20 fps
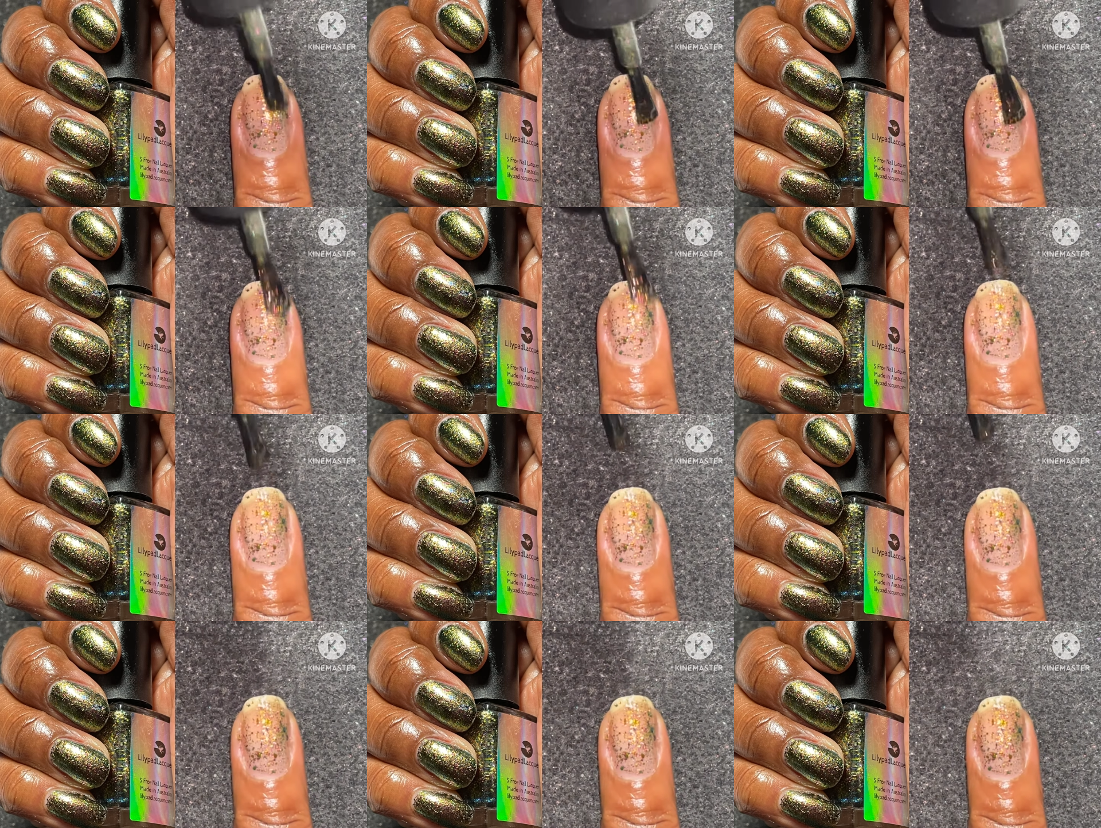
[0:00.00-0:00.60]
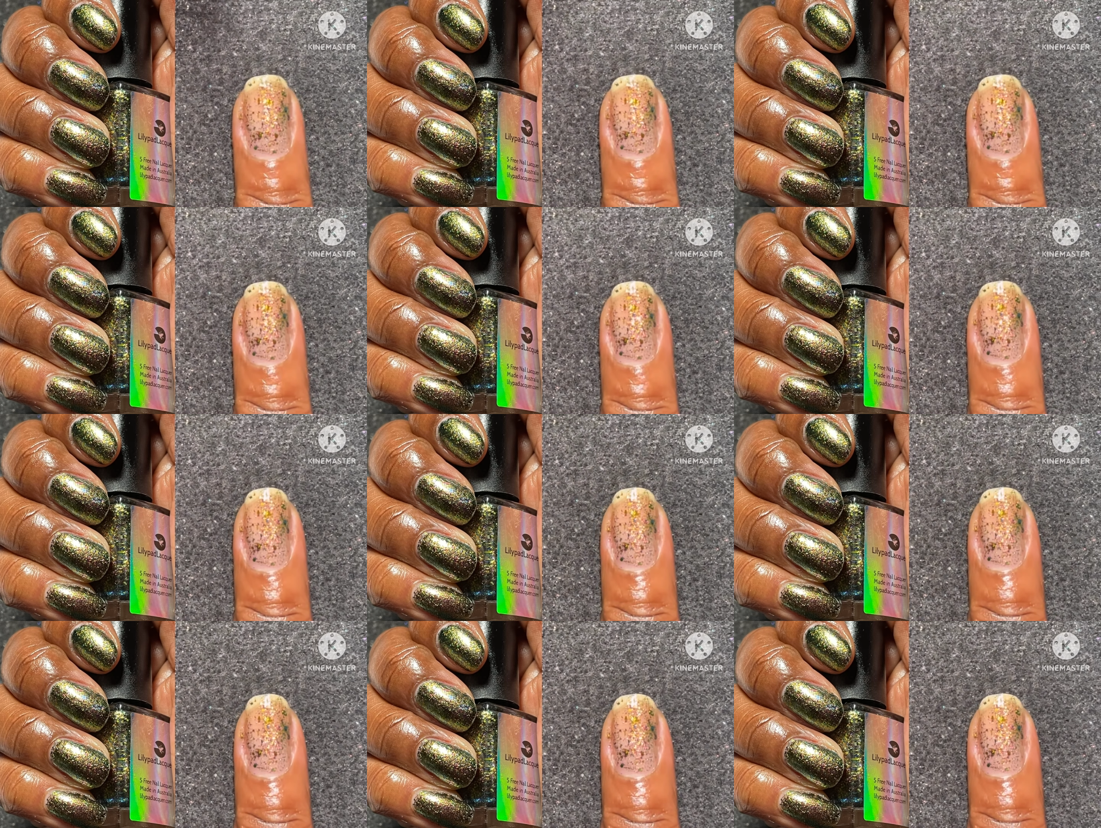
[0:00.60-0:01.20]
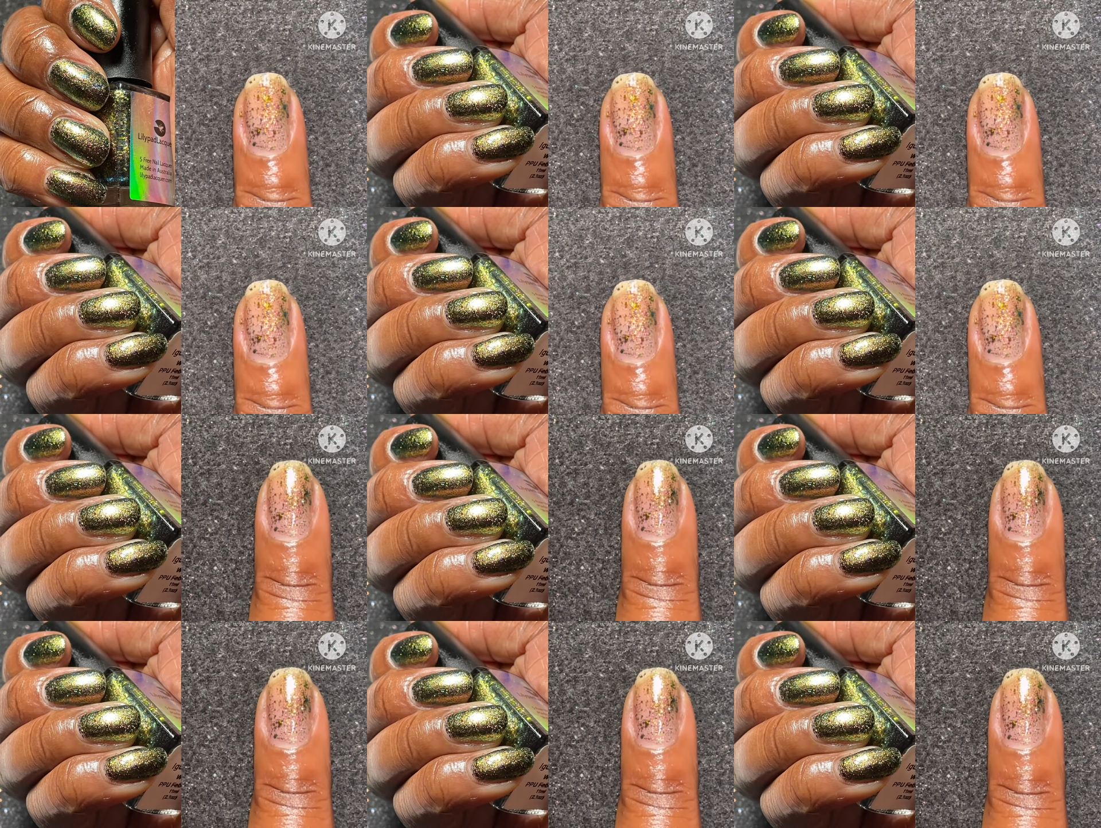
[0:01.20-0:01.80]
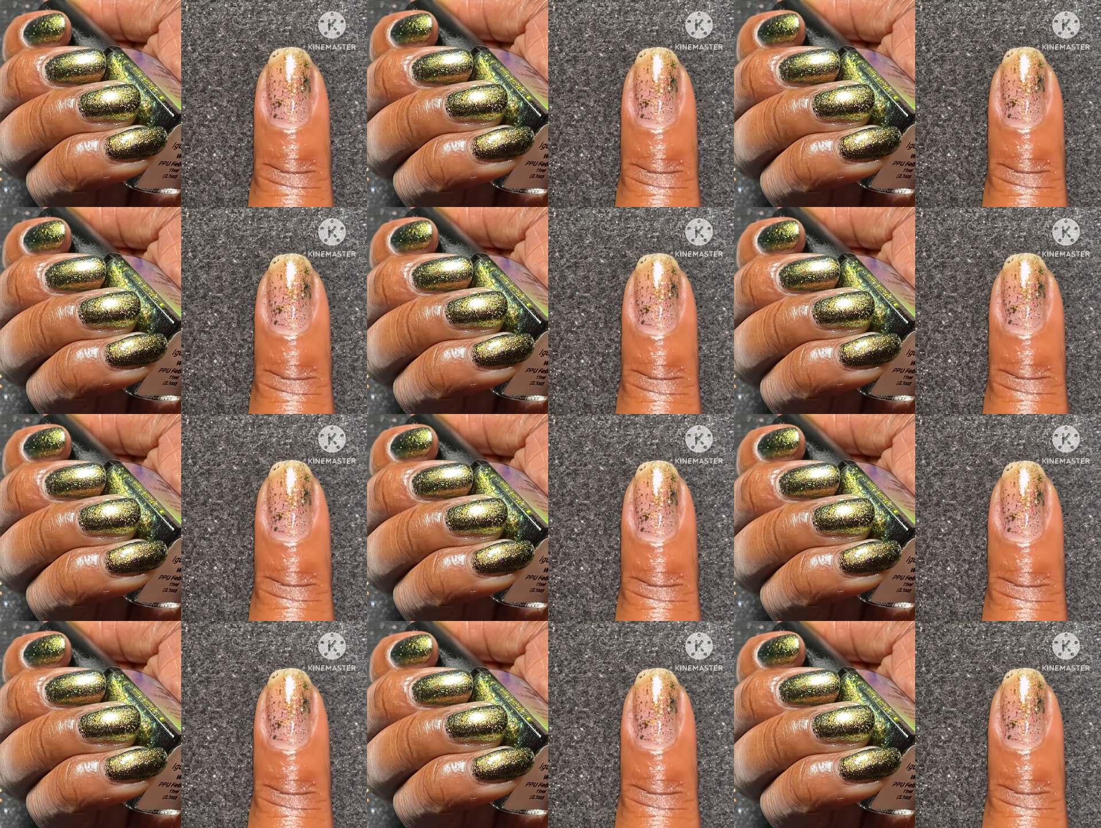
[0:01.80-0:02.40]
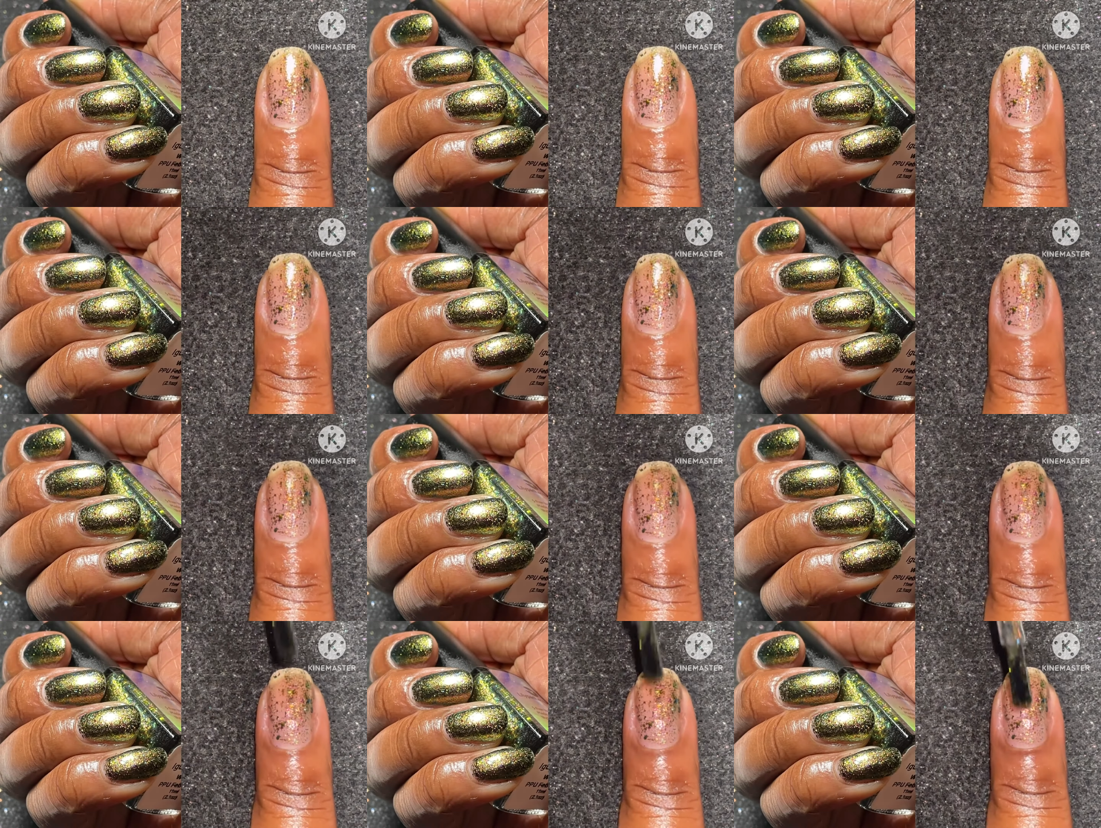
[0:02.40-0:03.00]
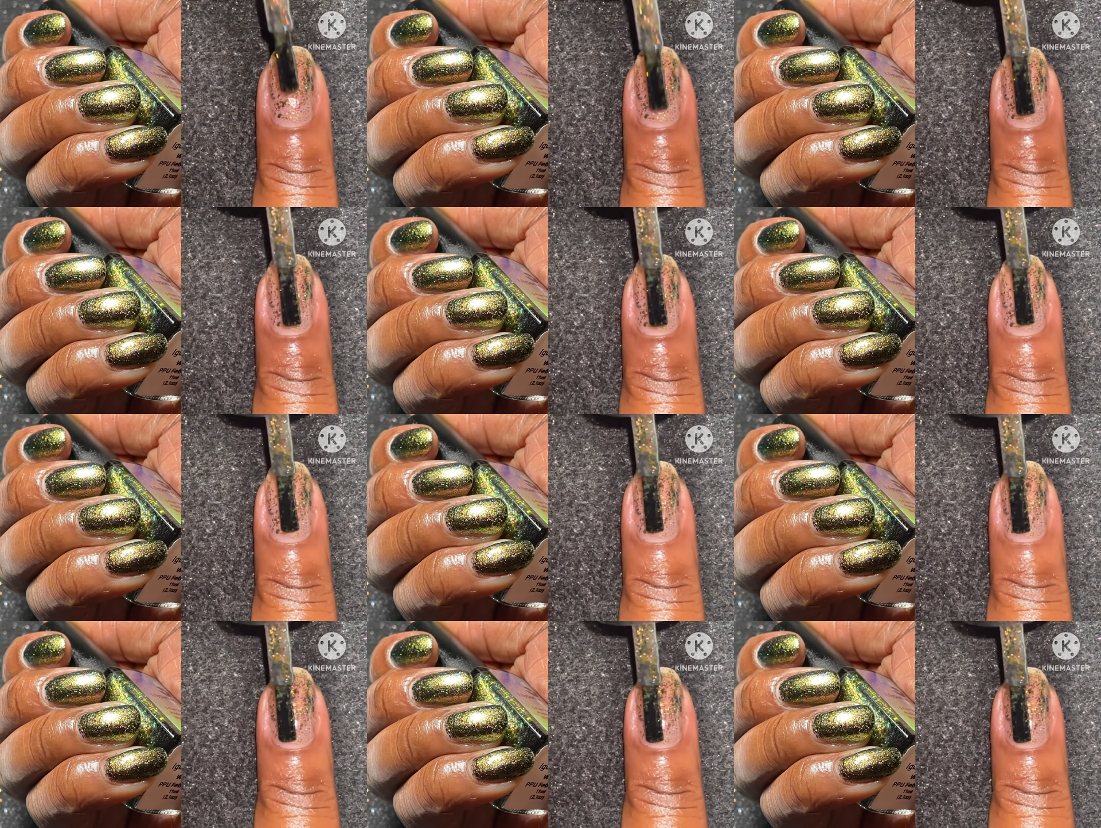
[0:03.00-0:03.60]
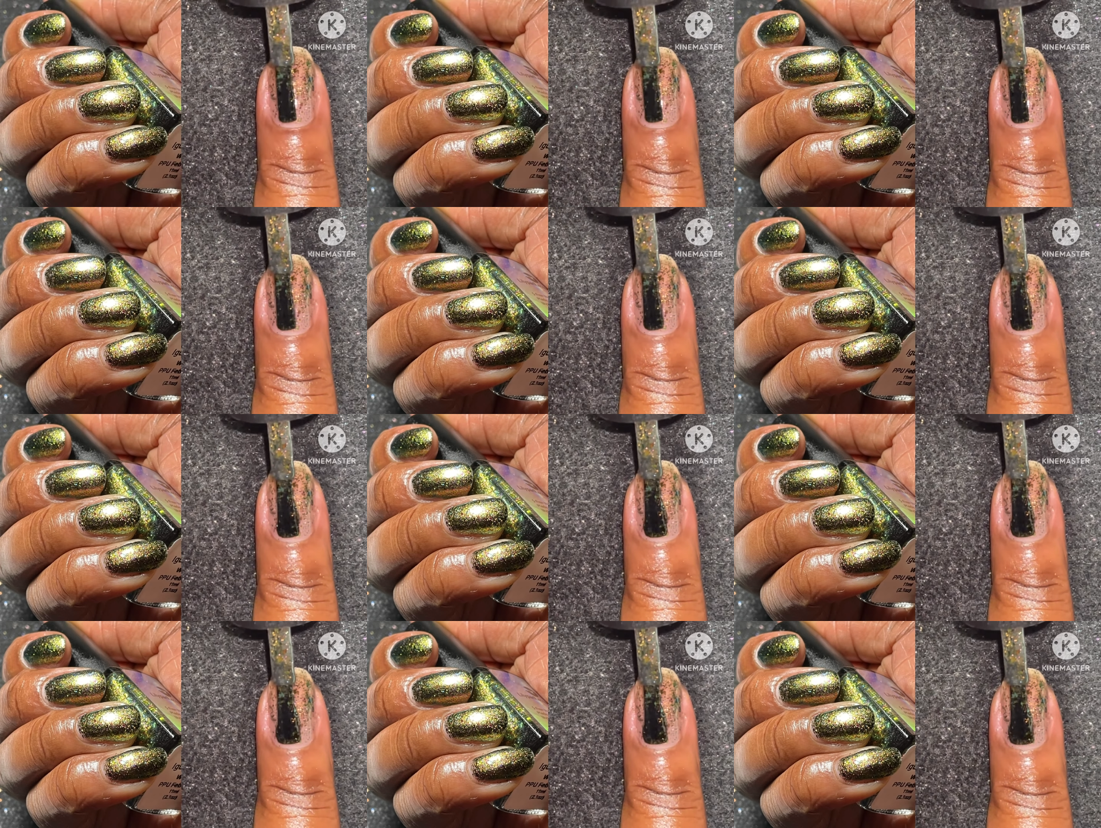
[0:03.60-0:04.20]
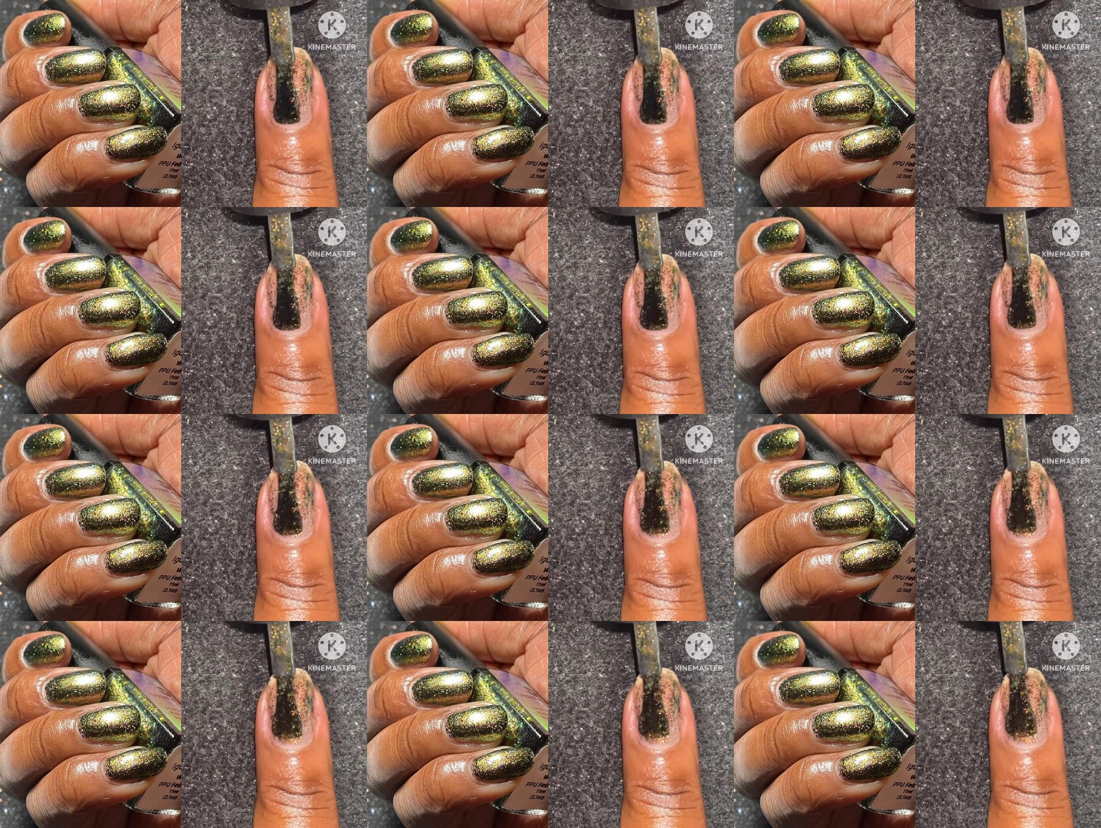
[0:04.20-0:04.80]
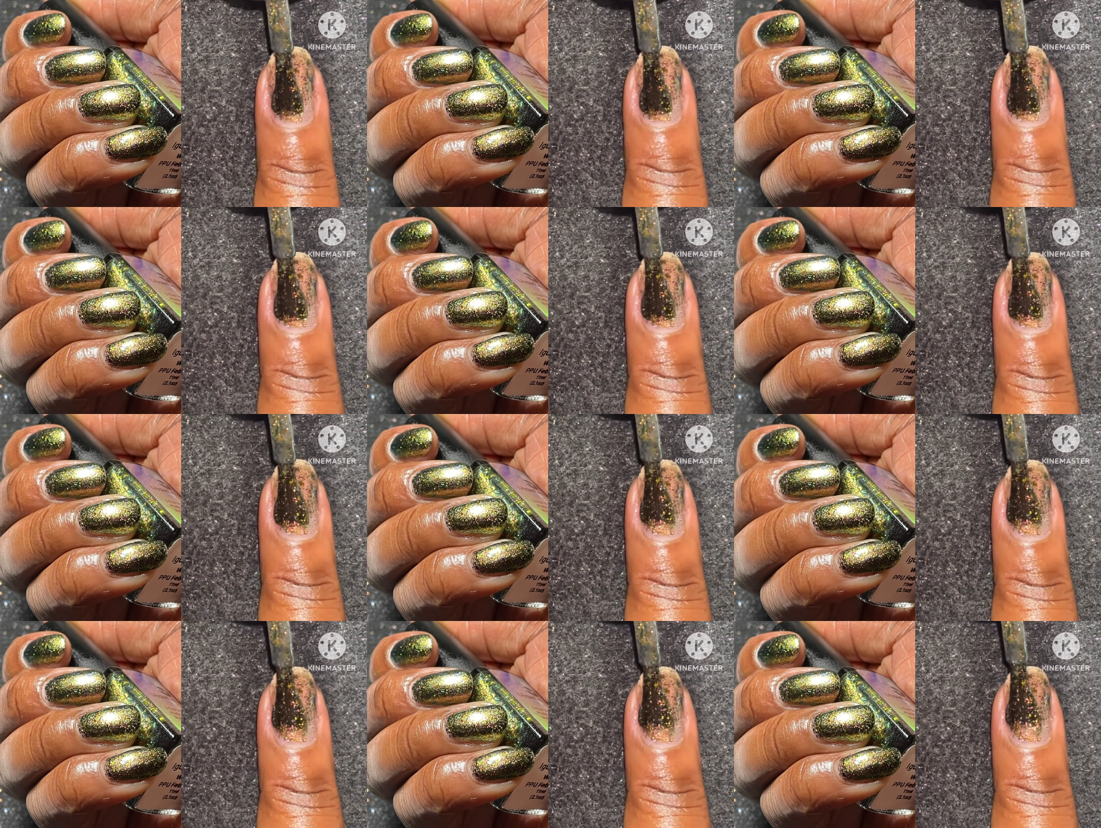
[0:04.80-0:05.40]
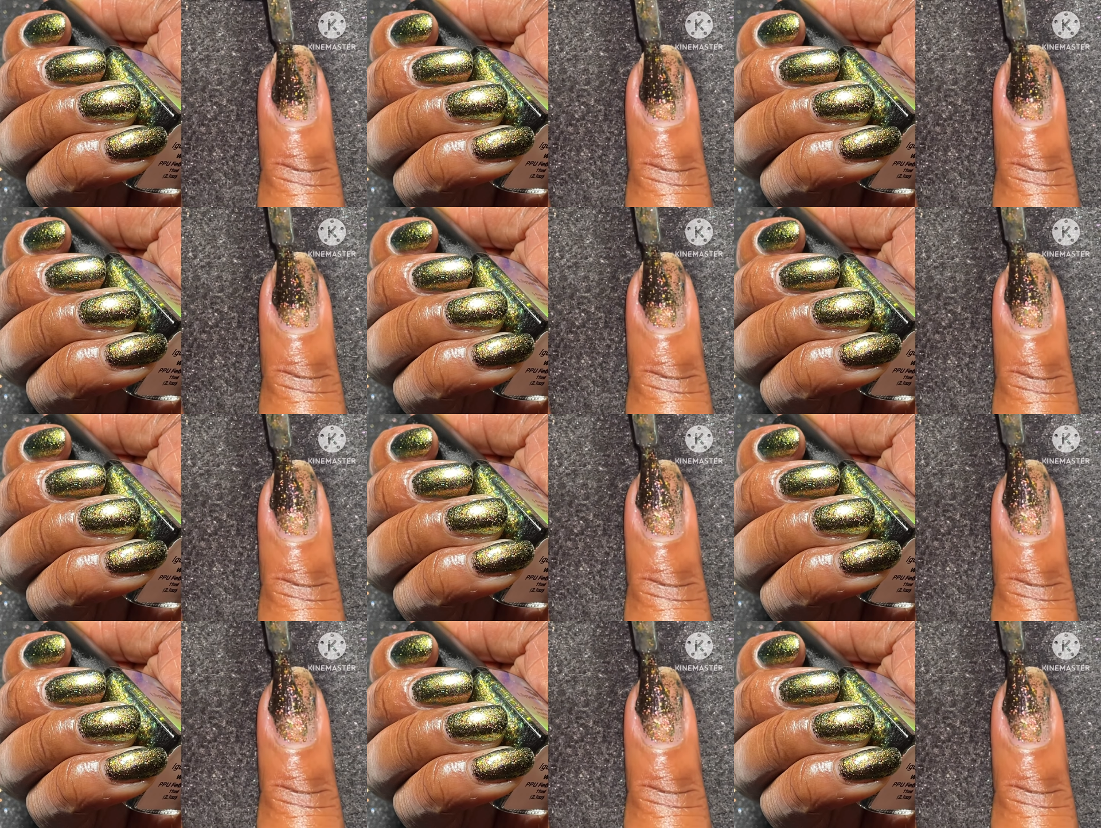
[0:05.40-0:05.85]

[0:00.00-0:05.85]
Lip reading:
No face is visible, so there are no lips to read.